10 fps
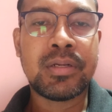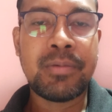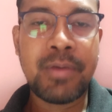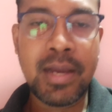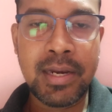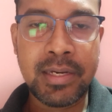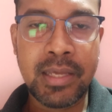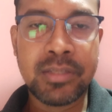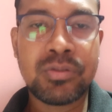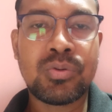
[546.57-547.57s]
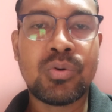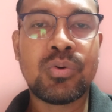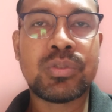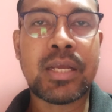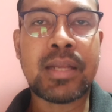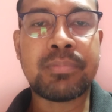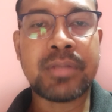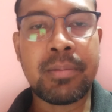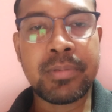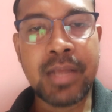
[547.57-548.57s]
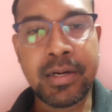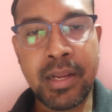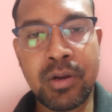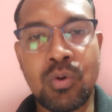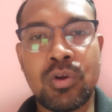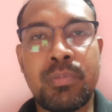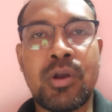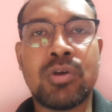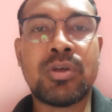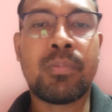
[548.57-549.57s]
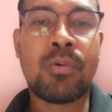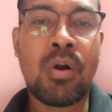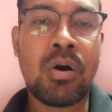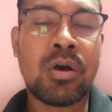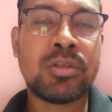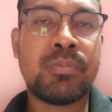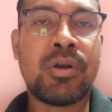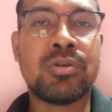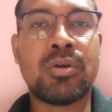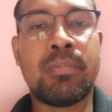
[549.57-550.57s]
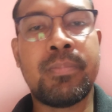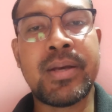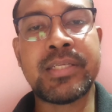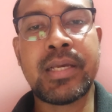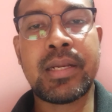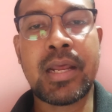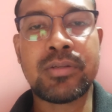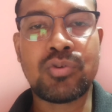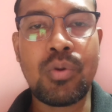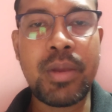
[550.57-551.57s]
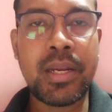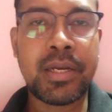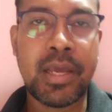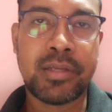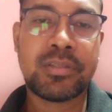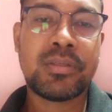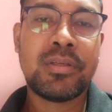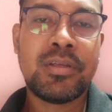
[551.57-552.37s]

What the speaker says: difficulties to set up some certain goal because of cost, because of budget, and so many things,